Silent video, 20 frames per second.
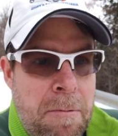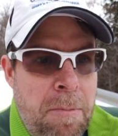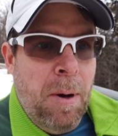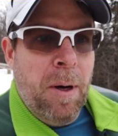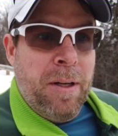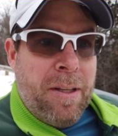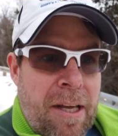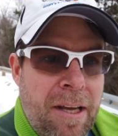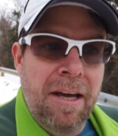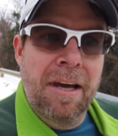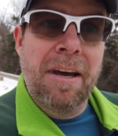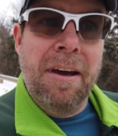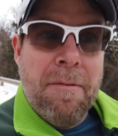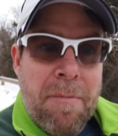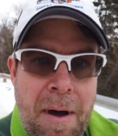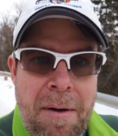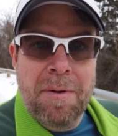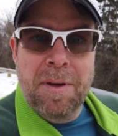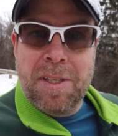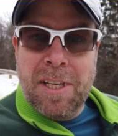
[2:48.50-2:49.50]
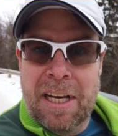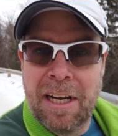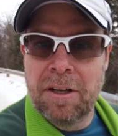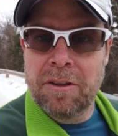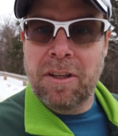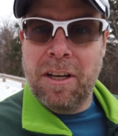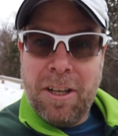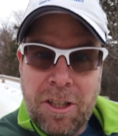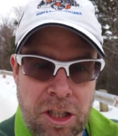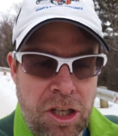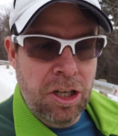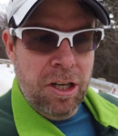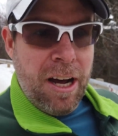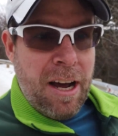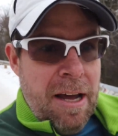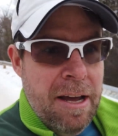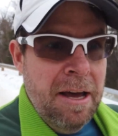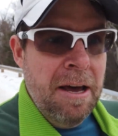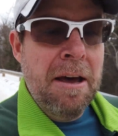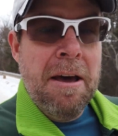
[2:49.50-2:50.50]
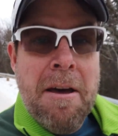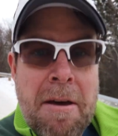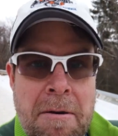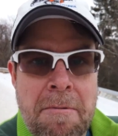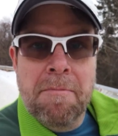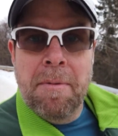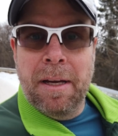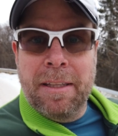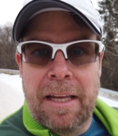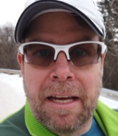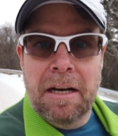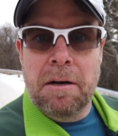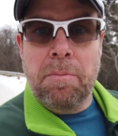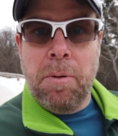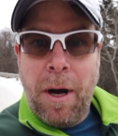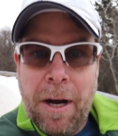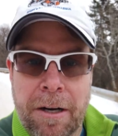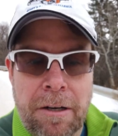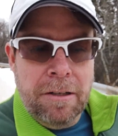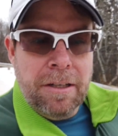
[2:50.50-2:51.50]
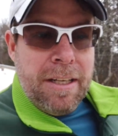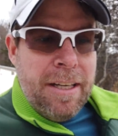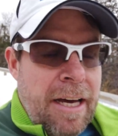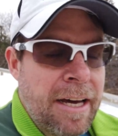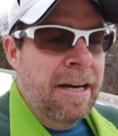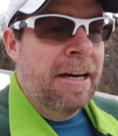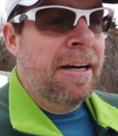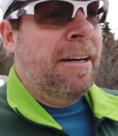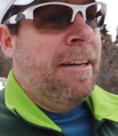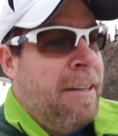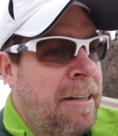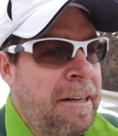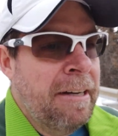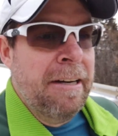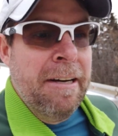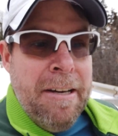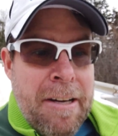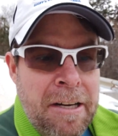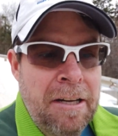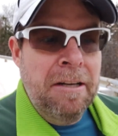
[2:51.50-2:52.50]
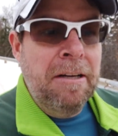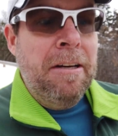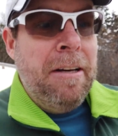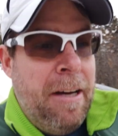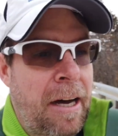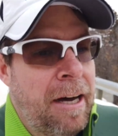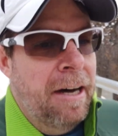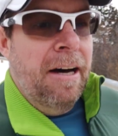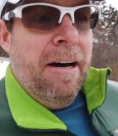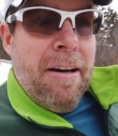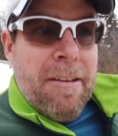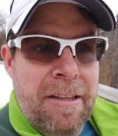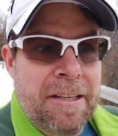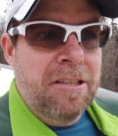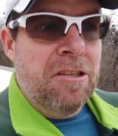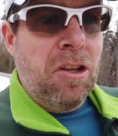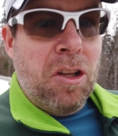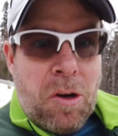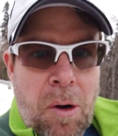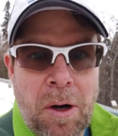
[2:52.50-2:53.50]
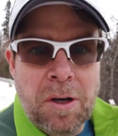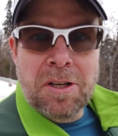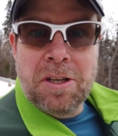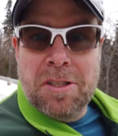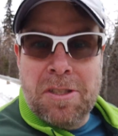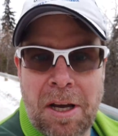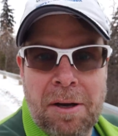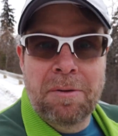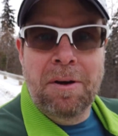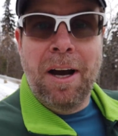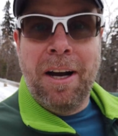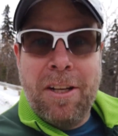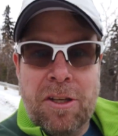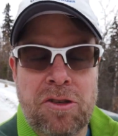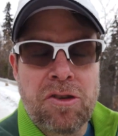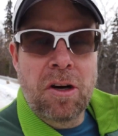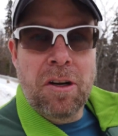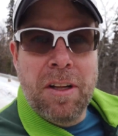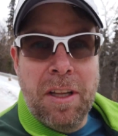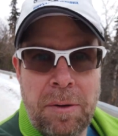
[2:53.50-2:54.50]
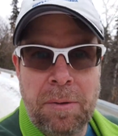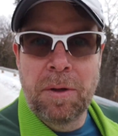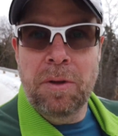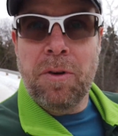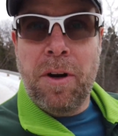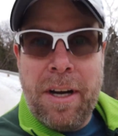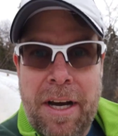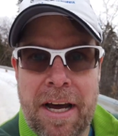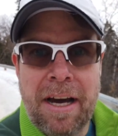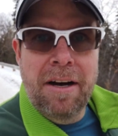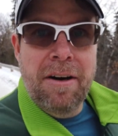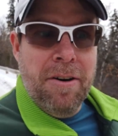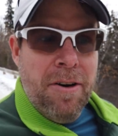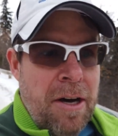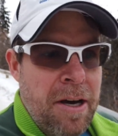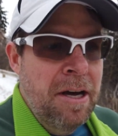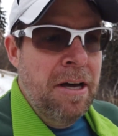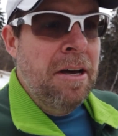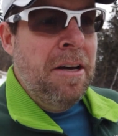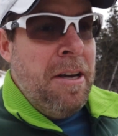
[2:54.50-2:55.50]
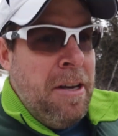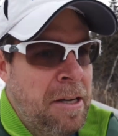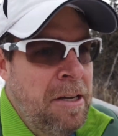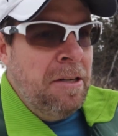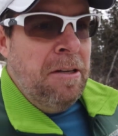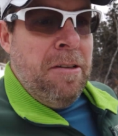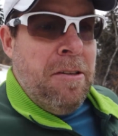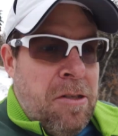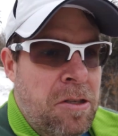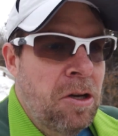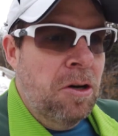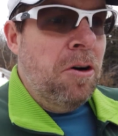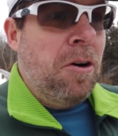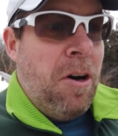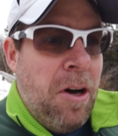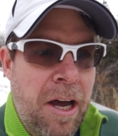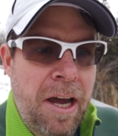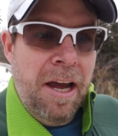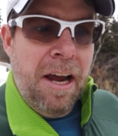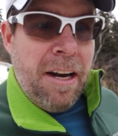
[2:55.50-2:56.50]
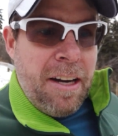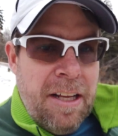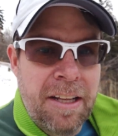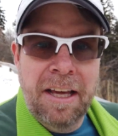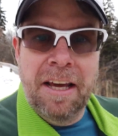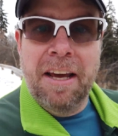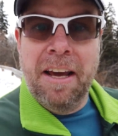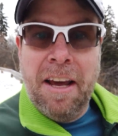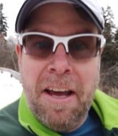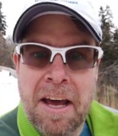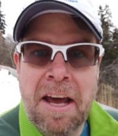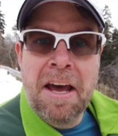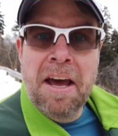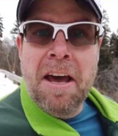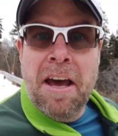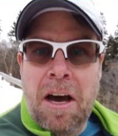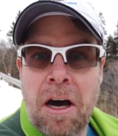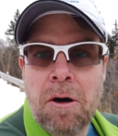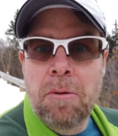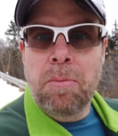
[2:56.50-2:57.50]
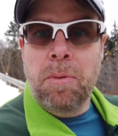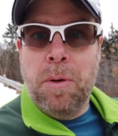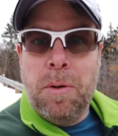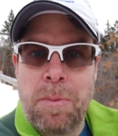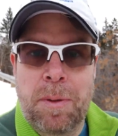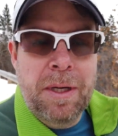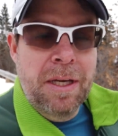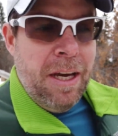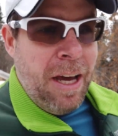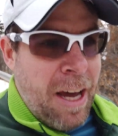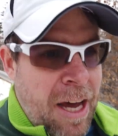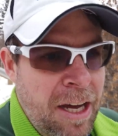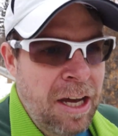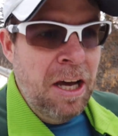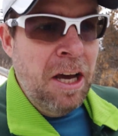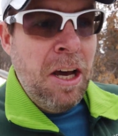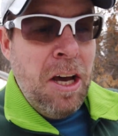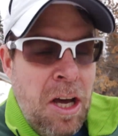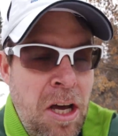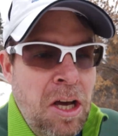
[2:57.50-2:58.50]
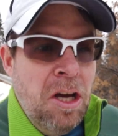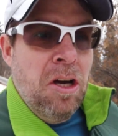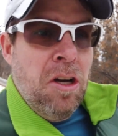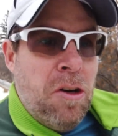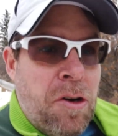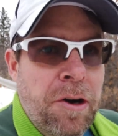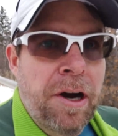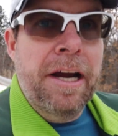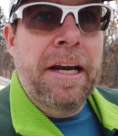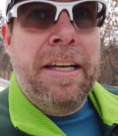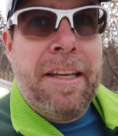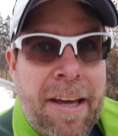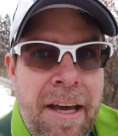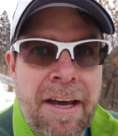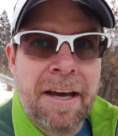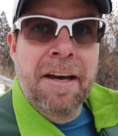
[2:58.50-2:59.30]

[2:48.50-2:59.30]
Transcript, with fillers: But am I missing out there? Should I make that a priority? Uh, these are the questions I'm kind of struggling with right now. So any help would be great.